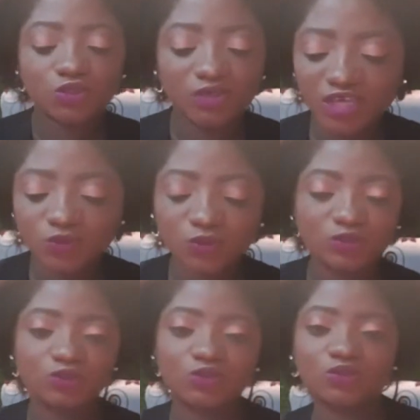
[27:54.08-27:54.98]
showcase
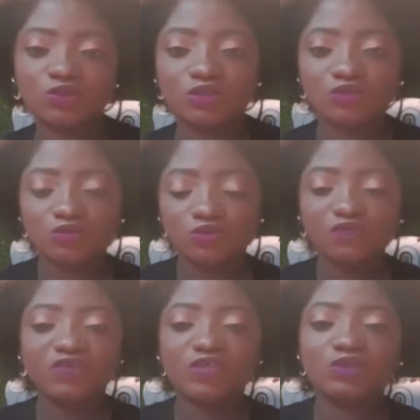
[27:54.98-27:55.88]
what you do
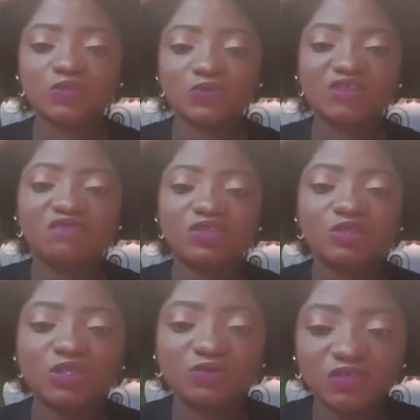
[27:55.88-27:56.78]
videos, create
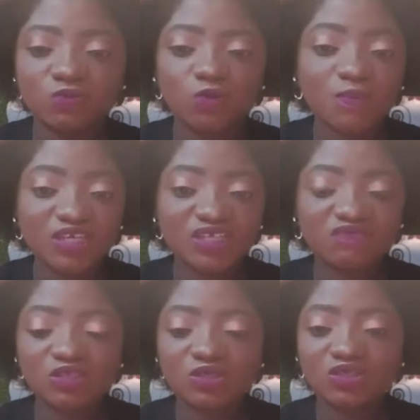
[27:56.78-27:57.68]
videos with
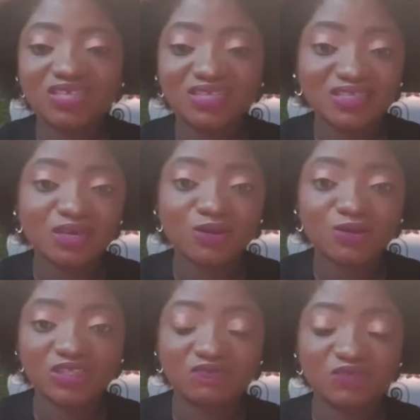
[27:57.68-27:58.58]
1-minute videos or 30
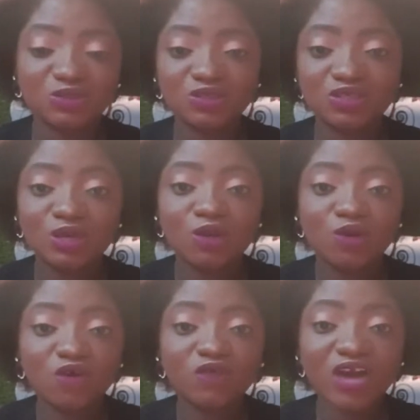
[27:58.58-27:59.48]
seconds videos
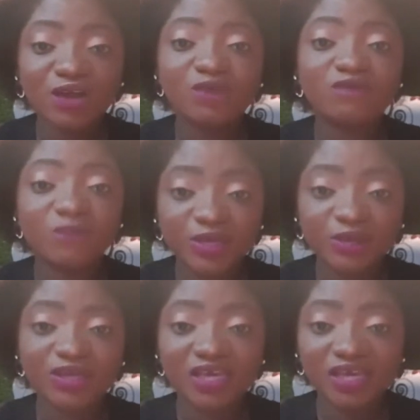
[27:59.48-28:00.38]
of how you even
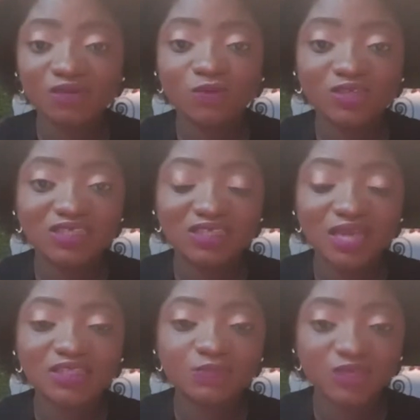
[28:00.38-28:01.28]
bake your cake. What is
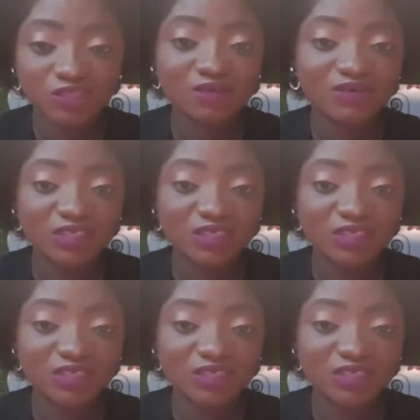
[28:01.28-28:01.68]
that special